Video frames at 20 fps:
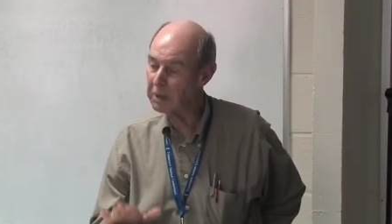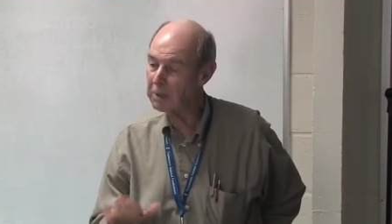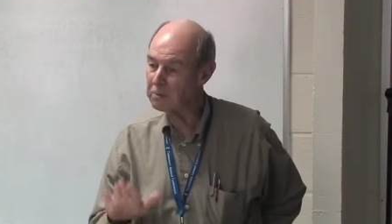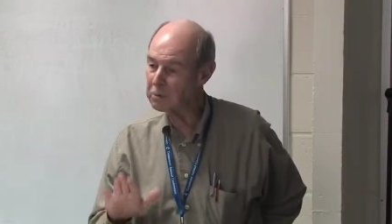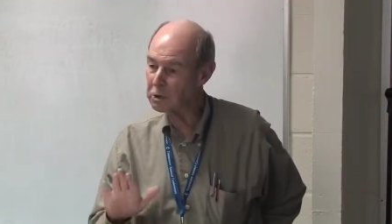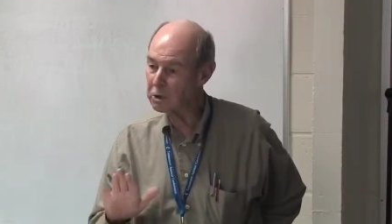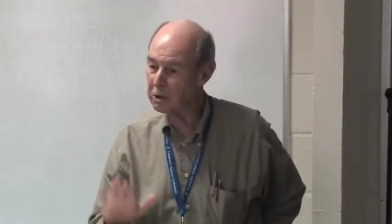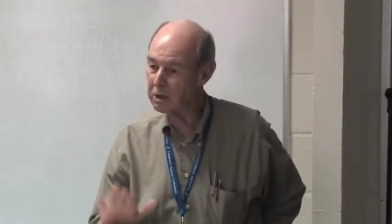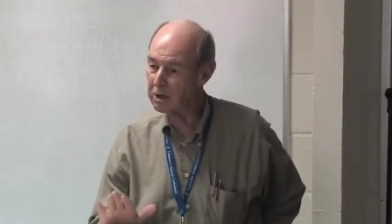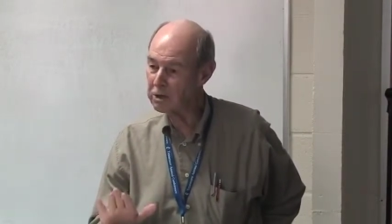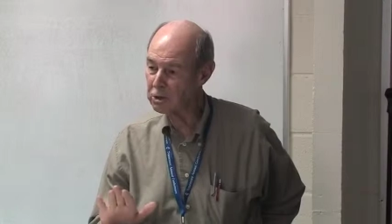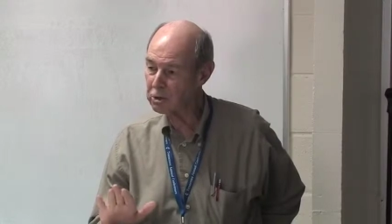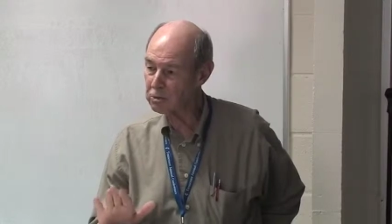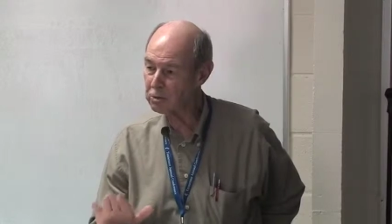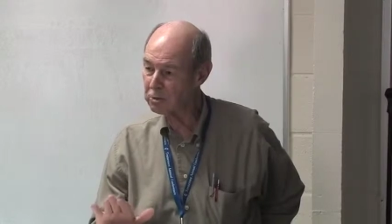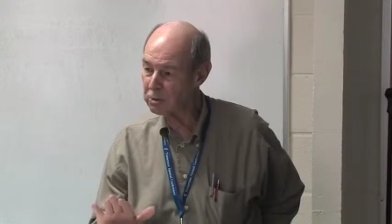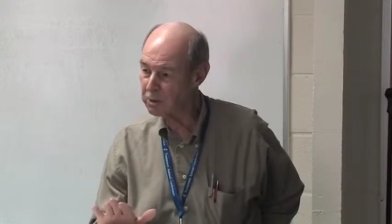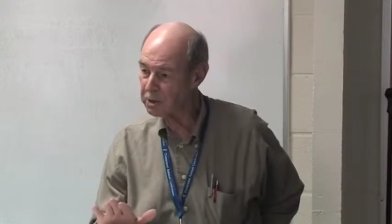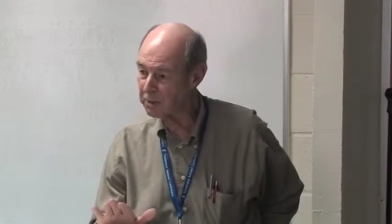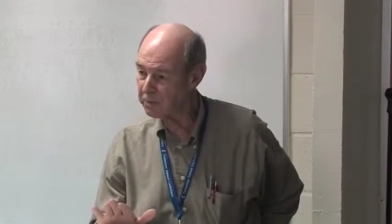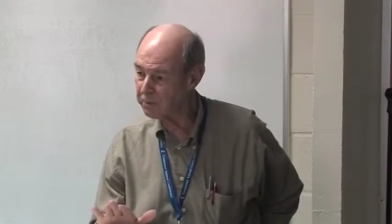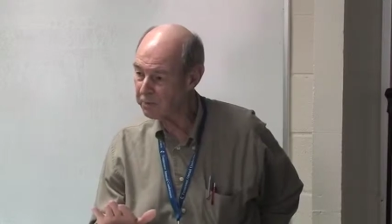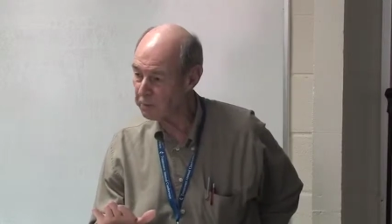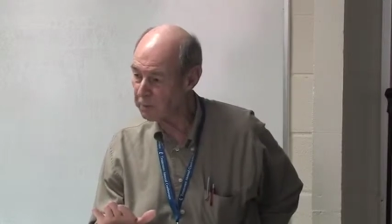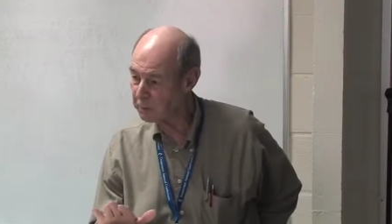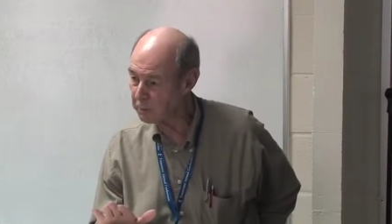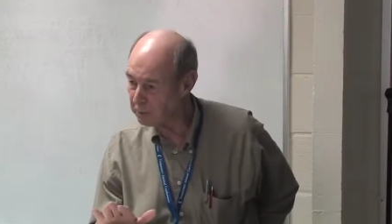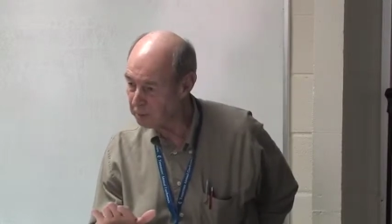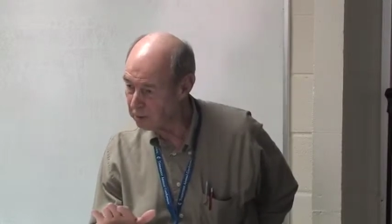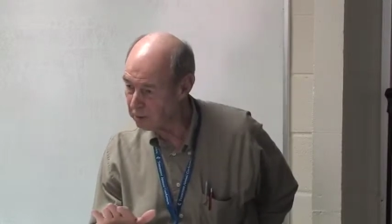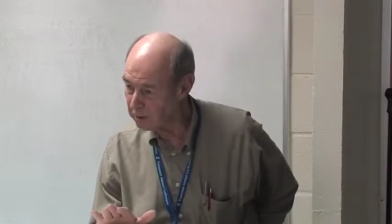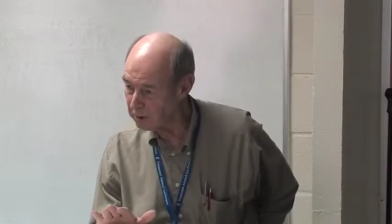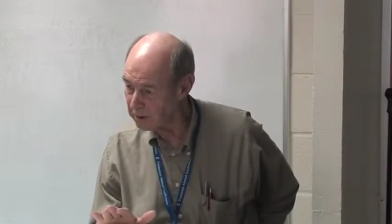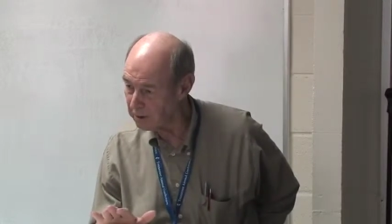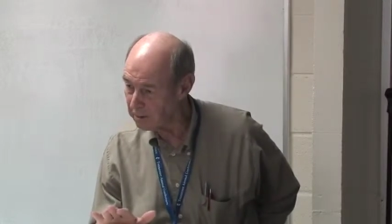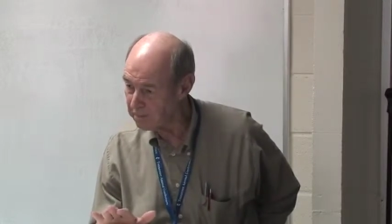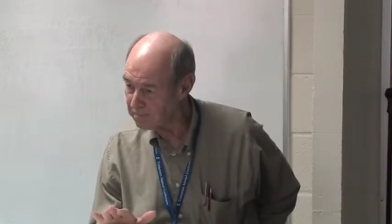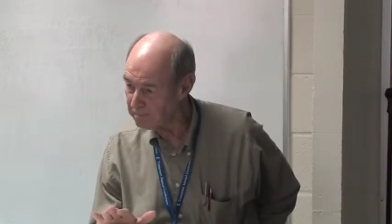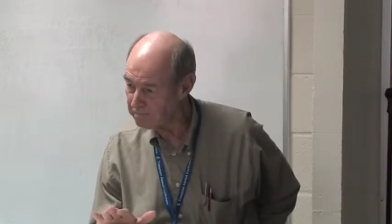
It was always stewardship for the poor.